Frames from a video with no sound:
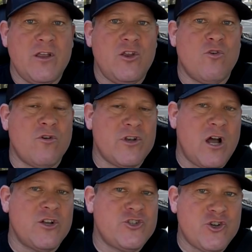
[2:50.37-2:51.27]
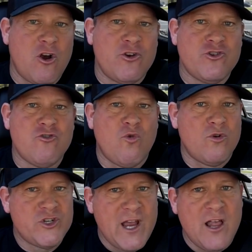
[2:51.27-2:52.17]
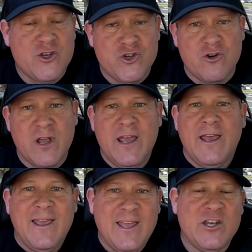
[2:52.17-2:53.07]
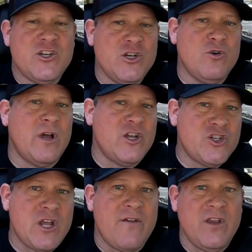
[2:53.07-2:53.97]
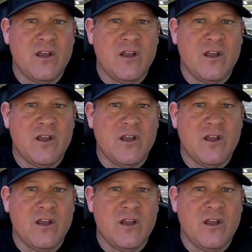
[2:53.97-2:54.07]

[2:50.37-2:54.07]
your Dodge Charger or Challenger into a Chevy